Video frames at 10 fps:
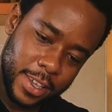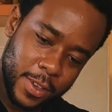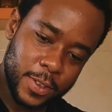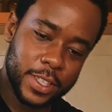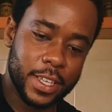
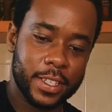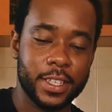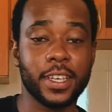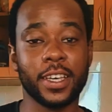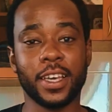use
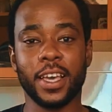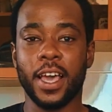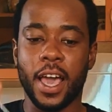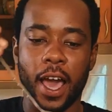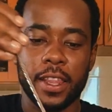this
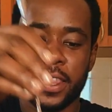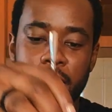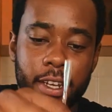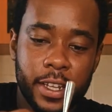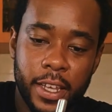and
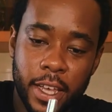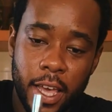then